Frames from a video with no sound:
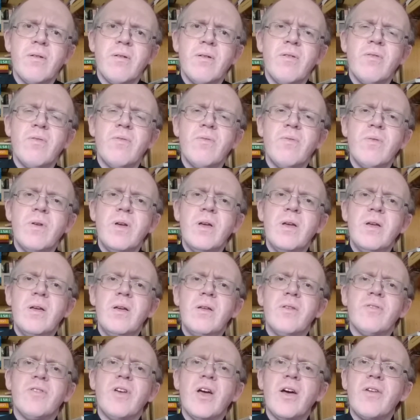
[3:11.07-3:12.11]
If we
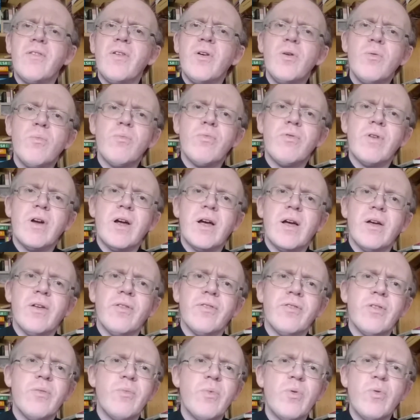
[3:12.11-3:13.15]
say our own
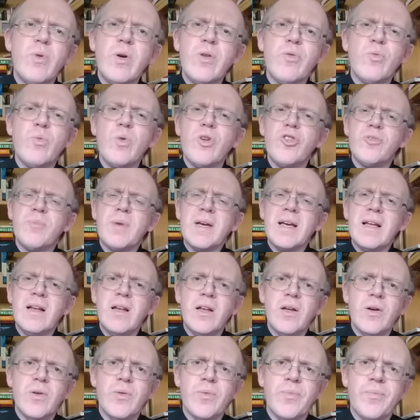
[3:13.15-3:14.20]
prayers, then we're always worshipping
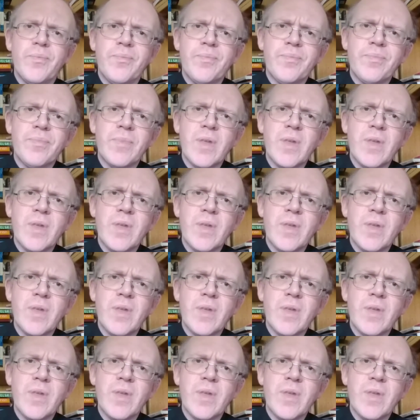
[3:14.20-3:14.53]
alone.